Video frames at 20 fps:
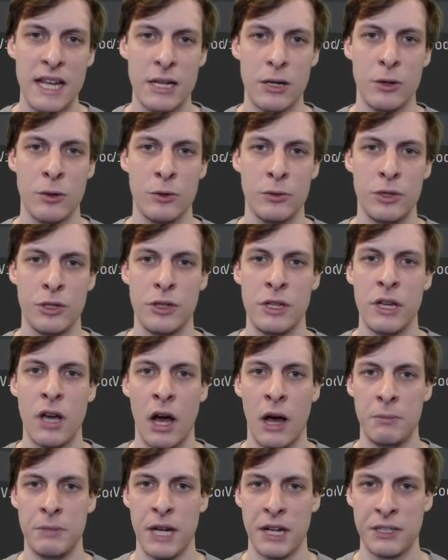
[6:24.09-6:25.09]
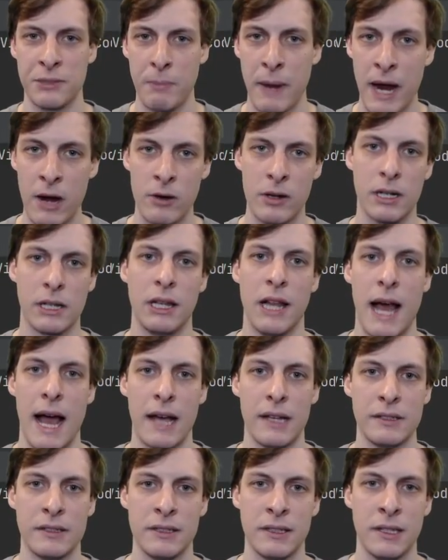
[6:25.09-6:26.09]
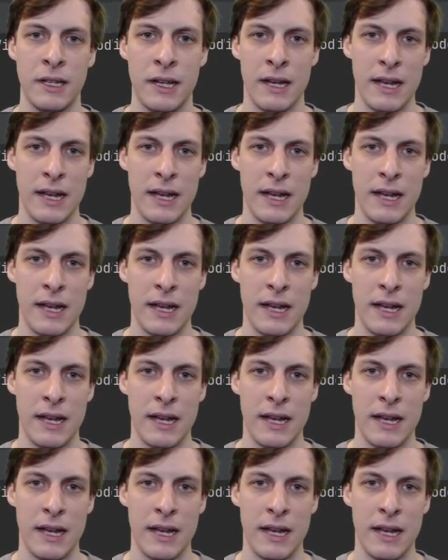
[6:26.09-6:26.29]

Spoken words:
you to the object's parent class.